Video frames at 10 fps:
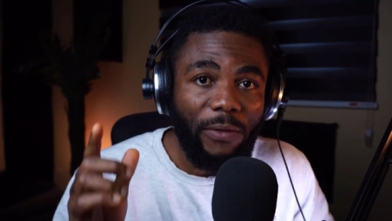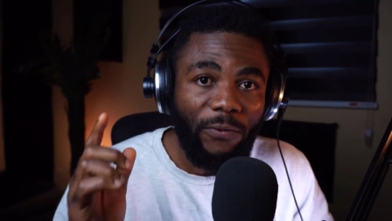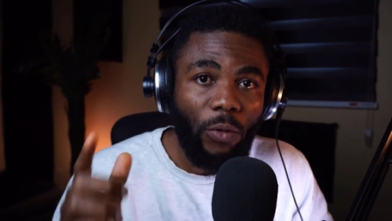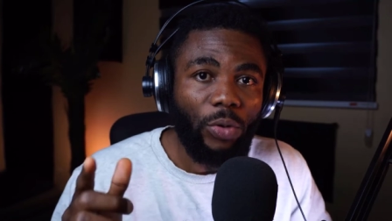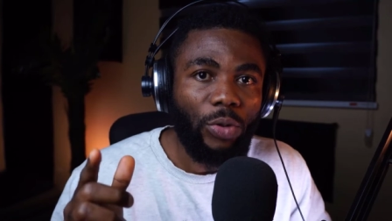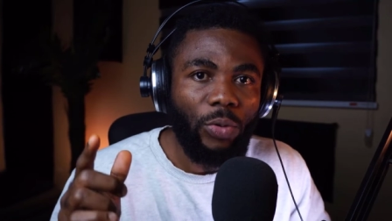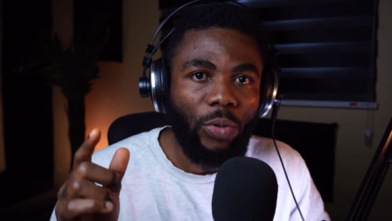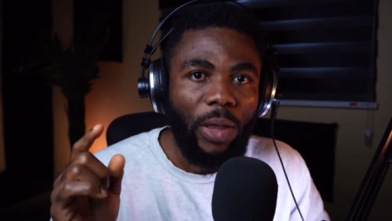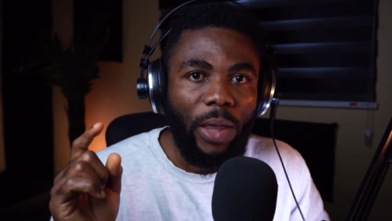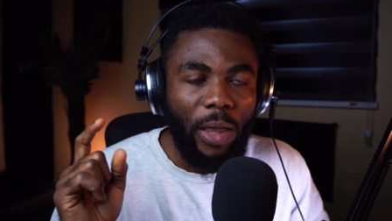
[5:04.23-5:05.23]
for you
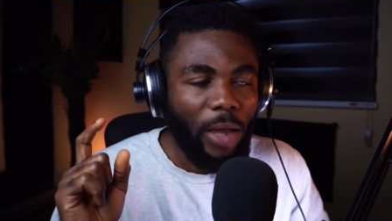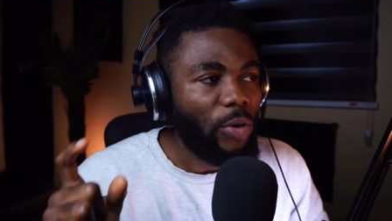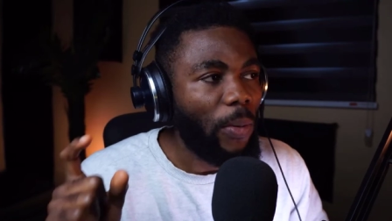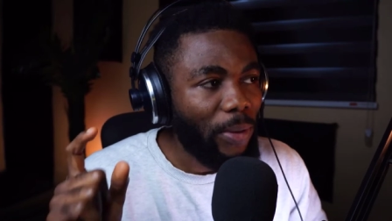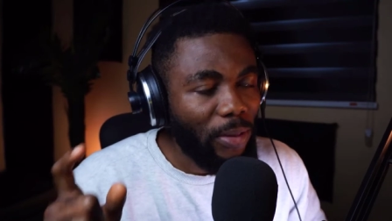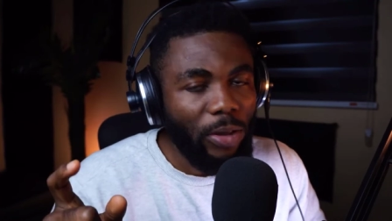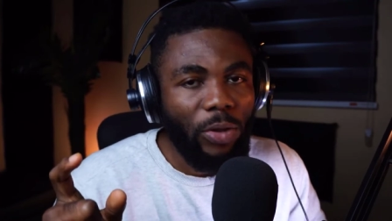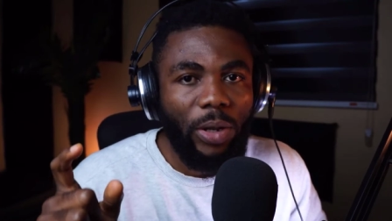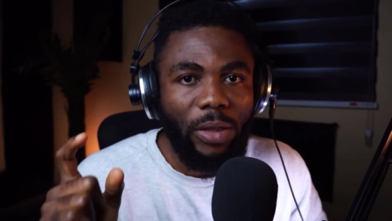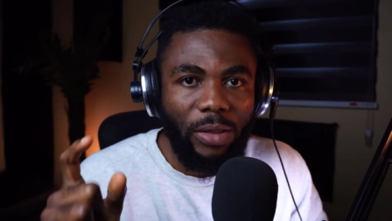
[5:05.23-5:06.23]
in your
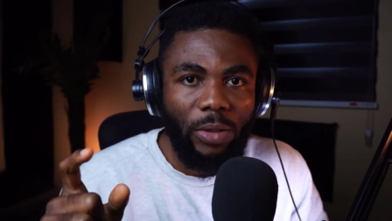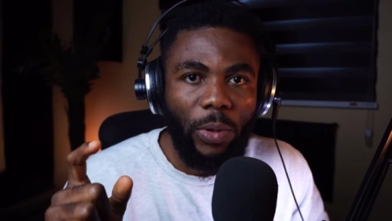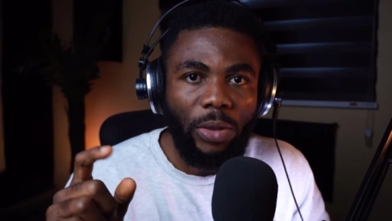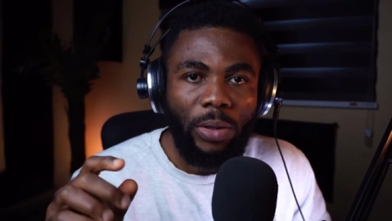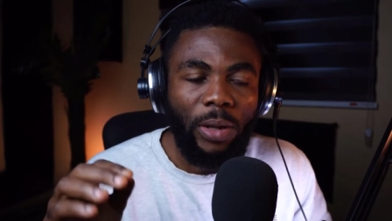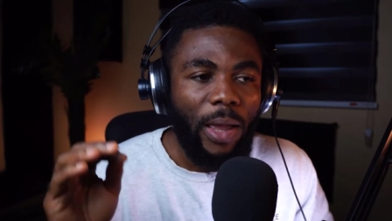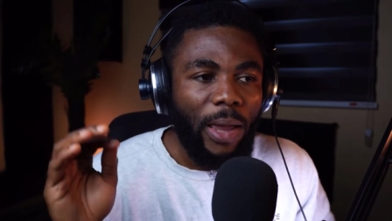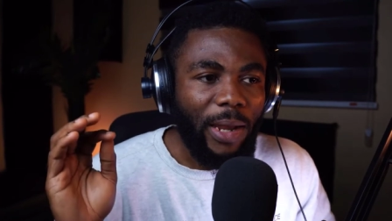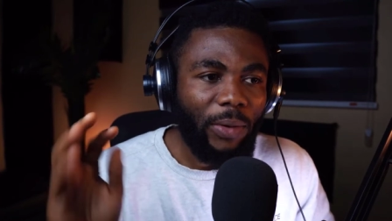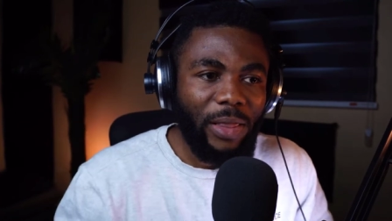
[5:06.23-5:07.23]
particular situation.
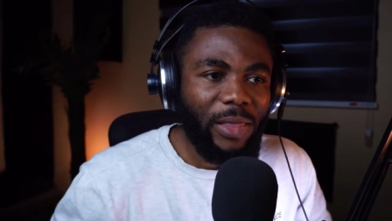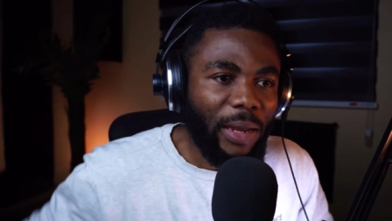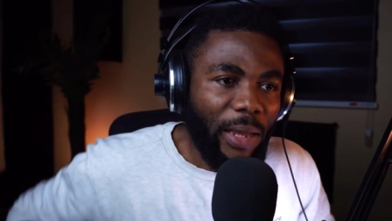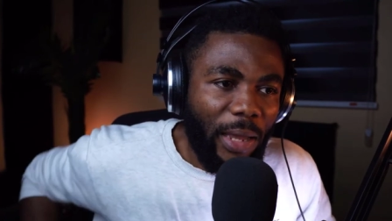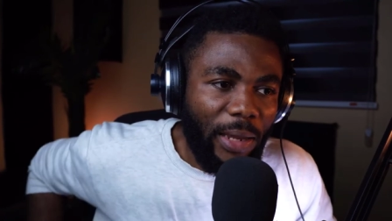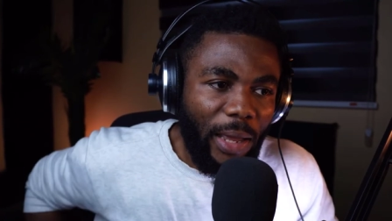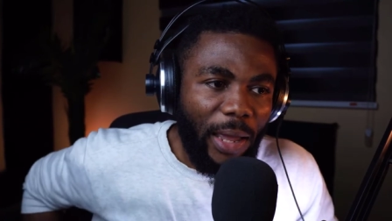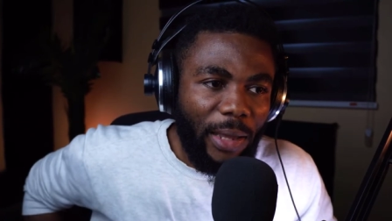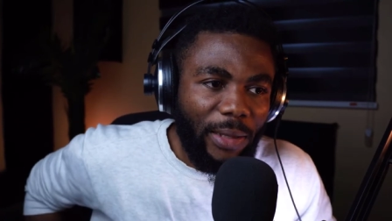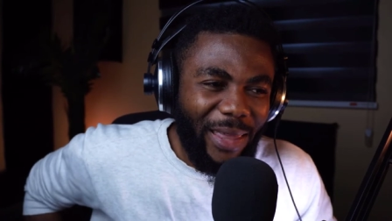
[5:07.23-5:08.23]
Now let's get in
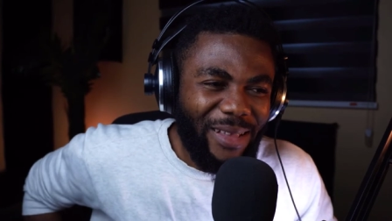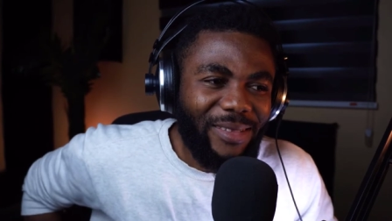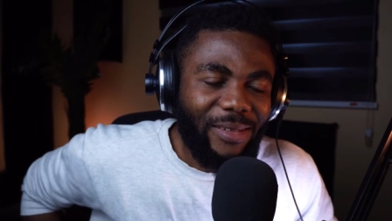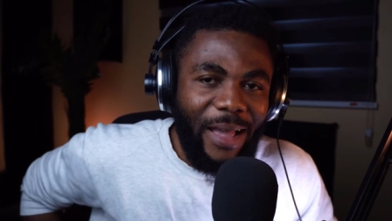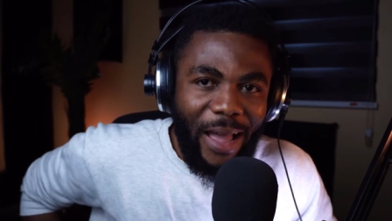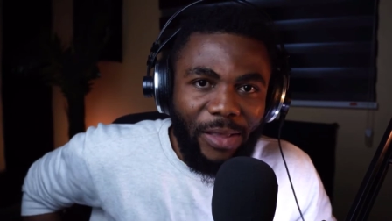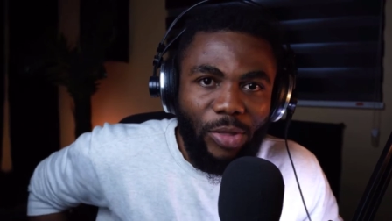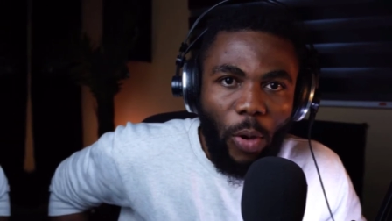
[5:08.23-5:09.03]
and get hands